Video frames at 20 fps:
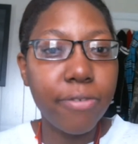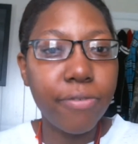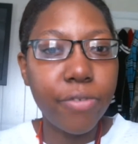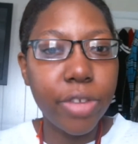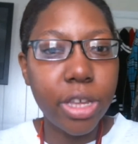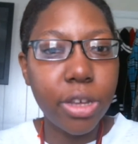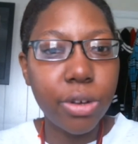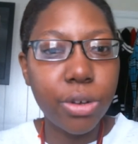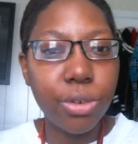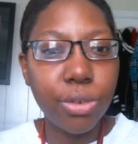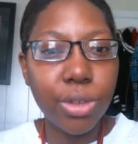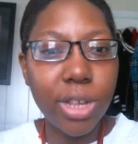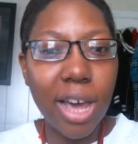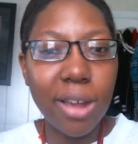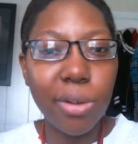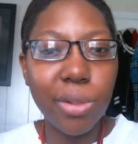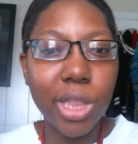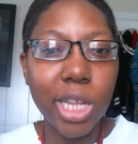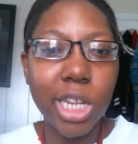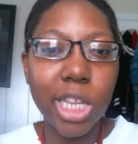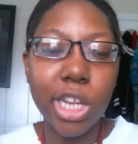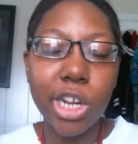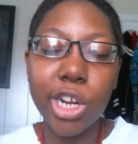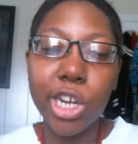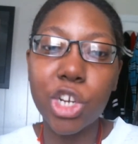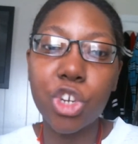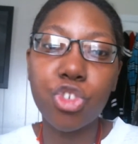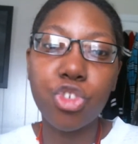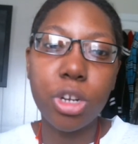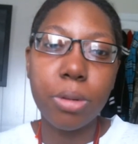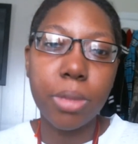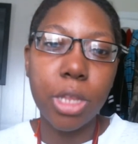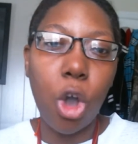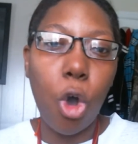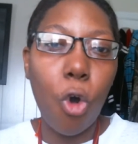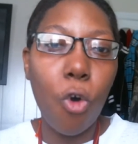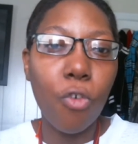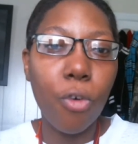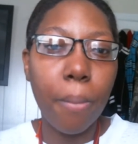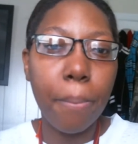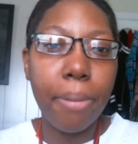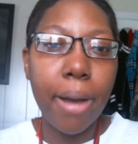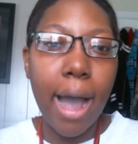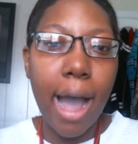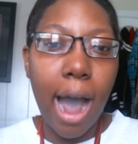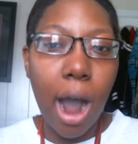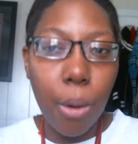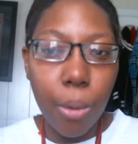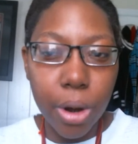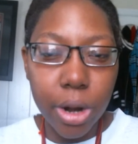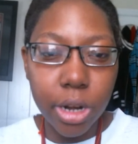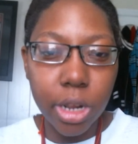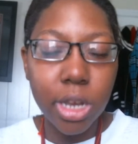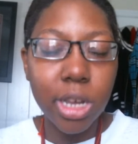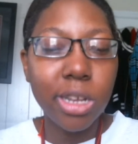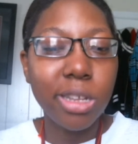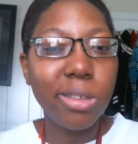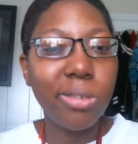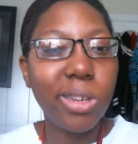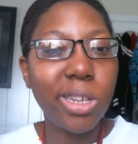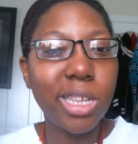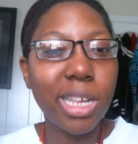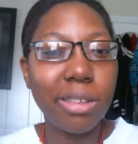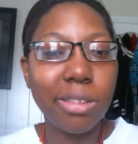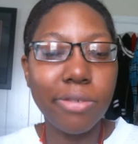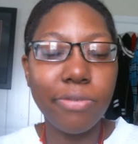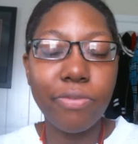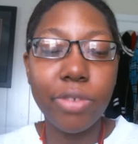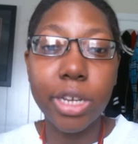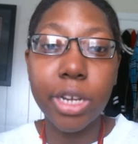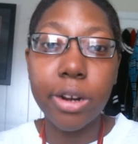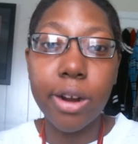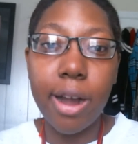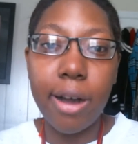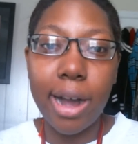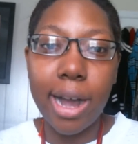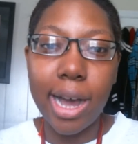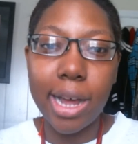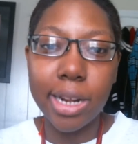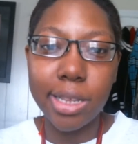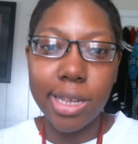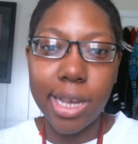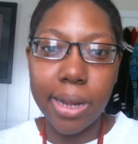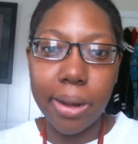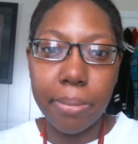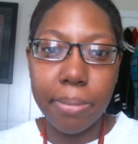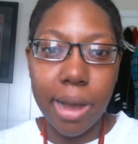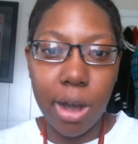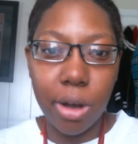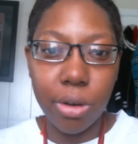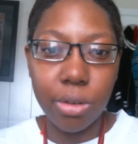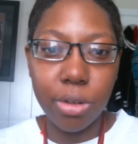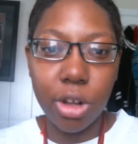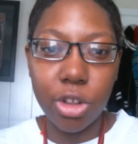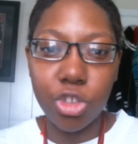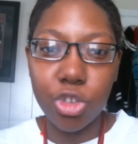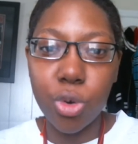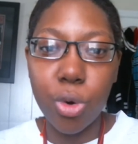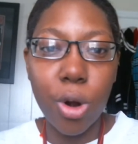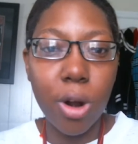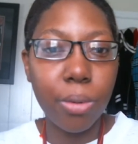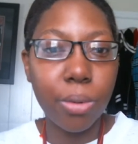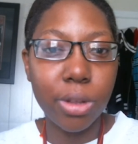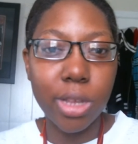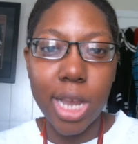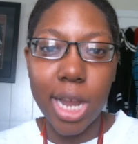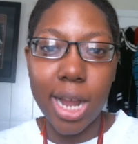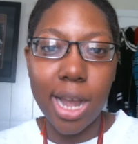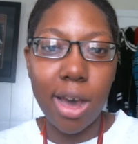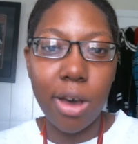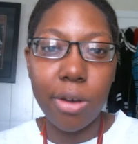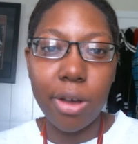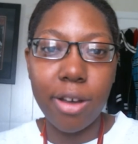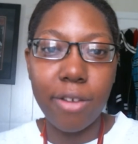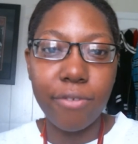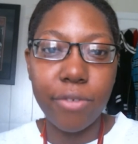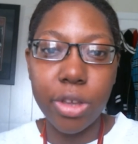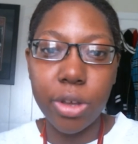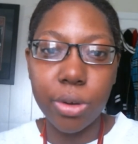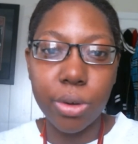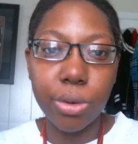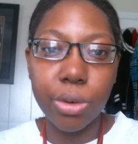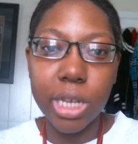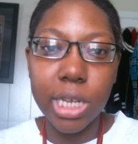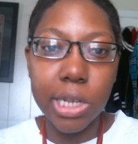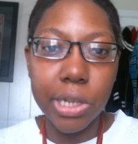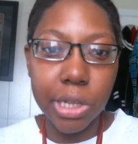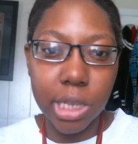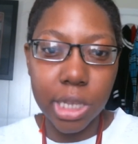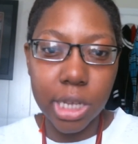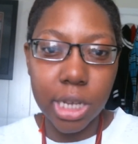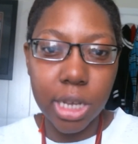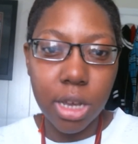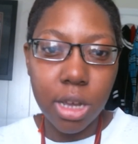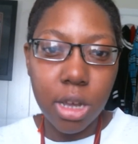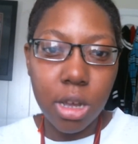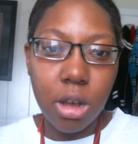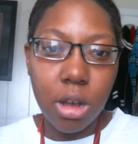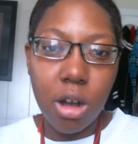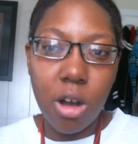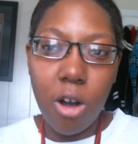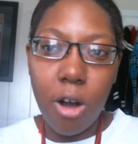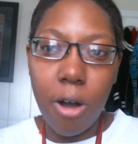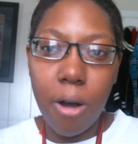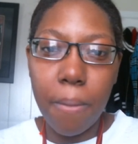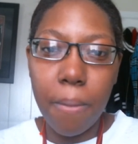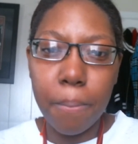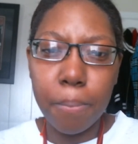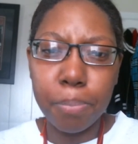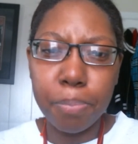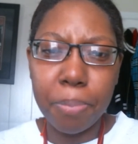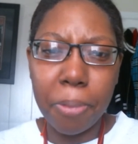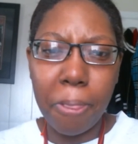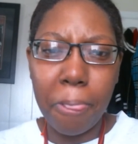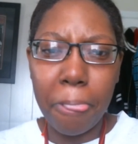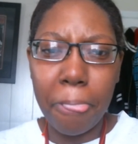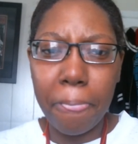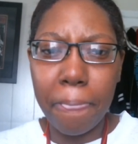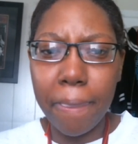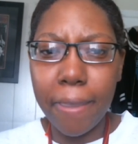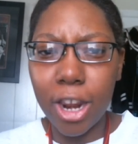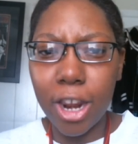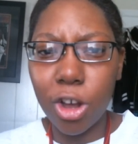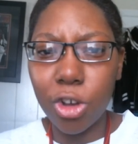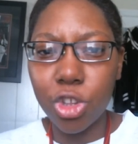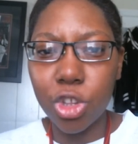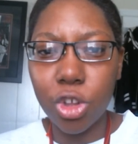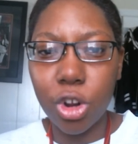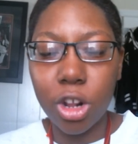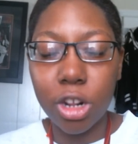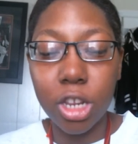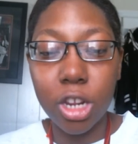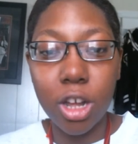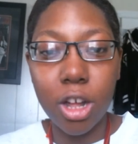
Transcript: of the vehicles, I don't think they're extremely overpowered. You just have to figure out how to take them out. A torrent will take out a vehicle easily. And also the